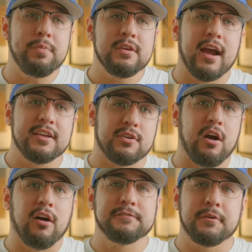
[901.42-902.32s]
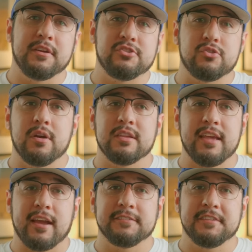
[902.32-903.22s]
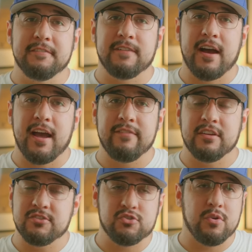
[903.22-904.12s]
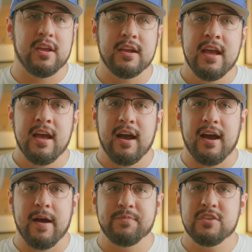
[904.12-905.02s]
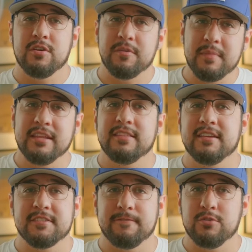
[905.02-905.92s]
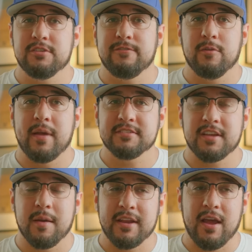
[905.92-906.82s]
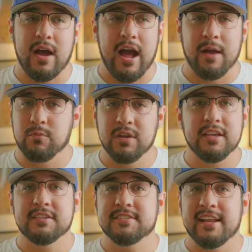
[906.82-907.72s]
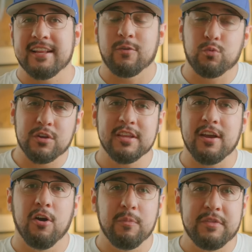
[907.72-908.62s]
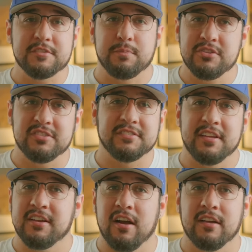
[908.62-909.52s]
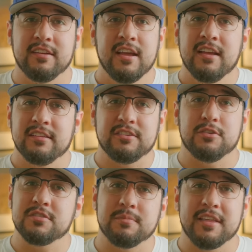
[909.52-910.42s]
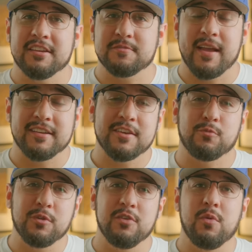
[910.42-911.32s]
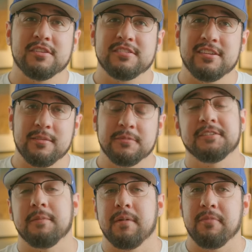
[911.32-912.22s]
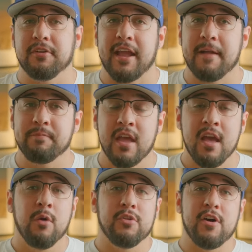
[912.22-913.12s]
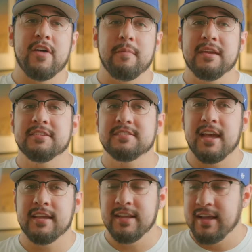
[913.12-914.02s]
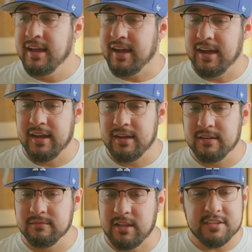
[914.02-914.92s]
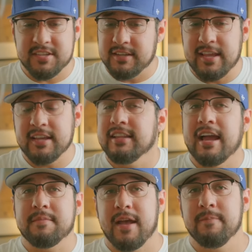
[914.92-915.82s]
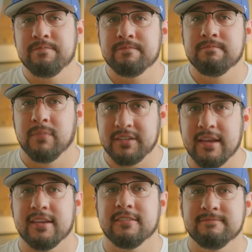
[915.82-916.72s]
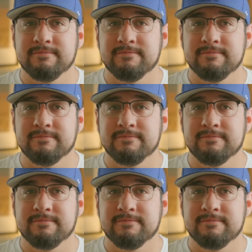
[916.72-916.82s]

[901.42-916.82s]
you guys are also enjoying the X-T5 and enjoying the many things that Fujifilm has coming out. I'm really excited. I really hope this pushes Nikon to do some things, man, because I really want to see them step up their game. With all that being said, like I said, take it light, man, but take it